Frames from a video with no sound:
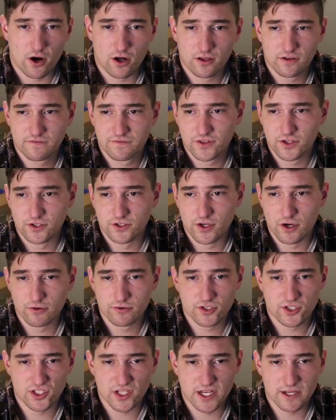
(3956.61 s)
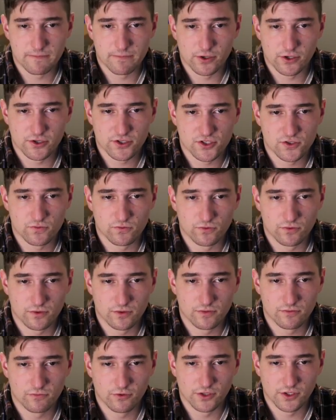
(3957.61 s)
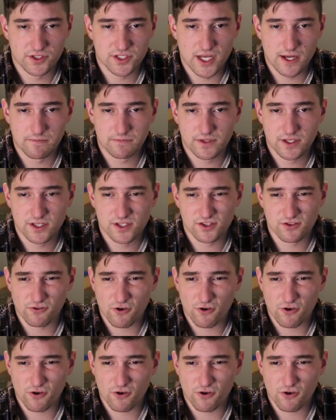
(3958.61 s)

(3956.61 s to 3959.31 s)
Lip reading: all of the no sane person will attempt this.